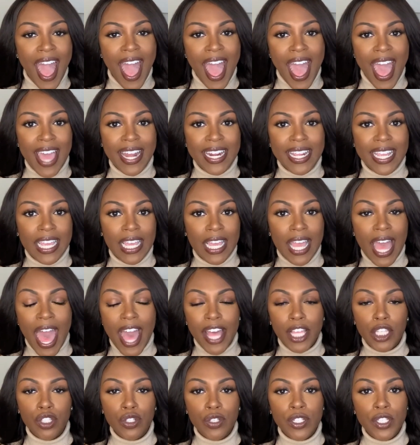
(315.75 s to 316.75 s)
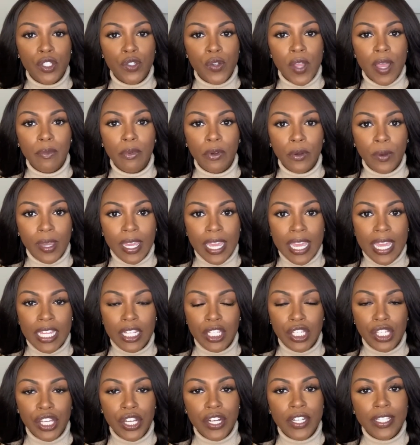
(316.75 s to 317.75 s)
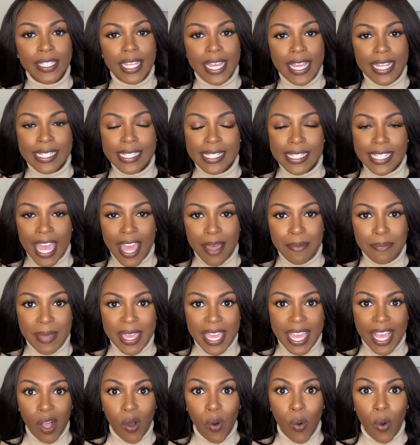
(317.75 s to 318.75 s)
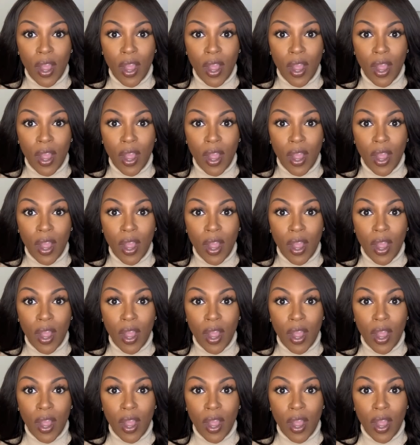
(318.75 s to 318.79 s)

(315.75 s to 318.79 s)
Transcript: adding extra shrubbery to your landscaping